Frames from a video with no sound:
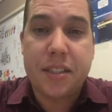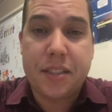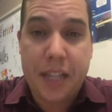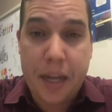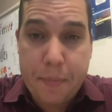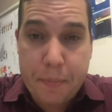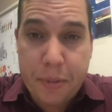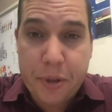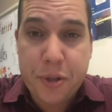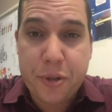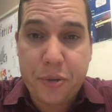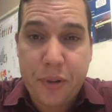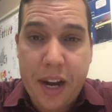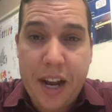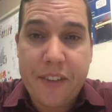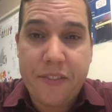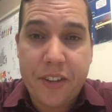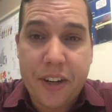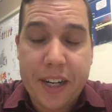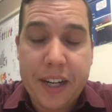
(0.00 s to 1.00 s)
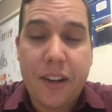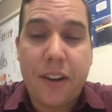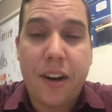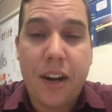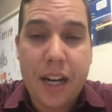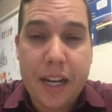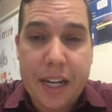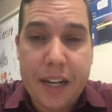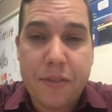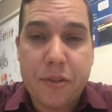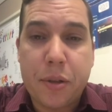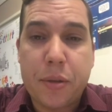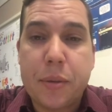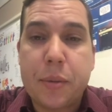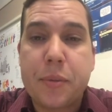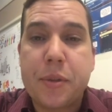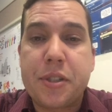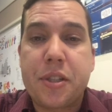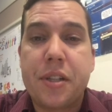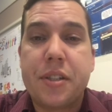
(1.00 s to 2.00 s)
Tempers ran very hot.
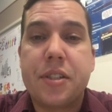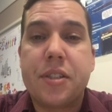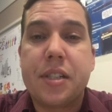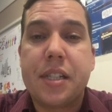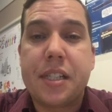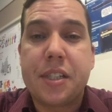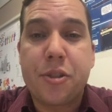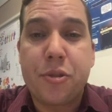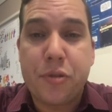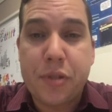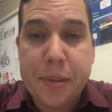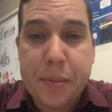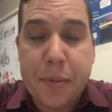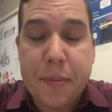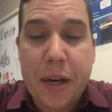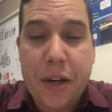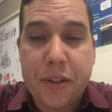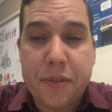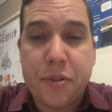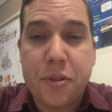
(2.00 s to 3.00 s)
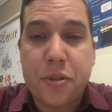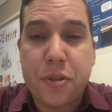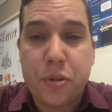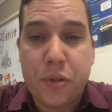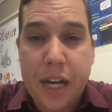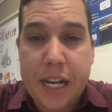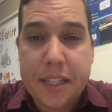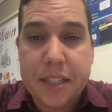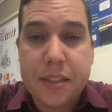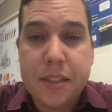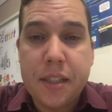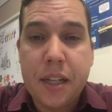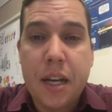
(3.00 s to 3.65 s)
Everyone was under an extreme amount of stress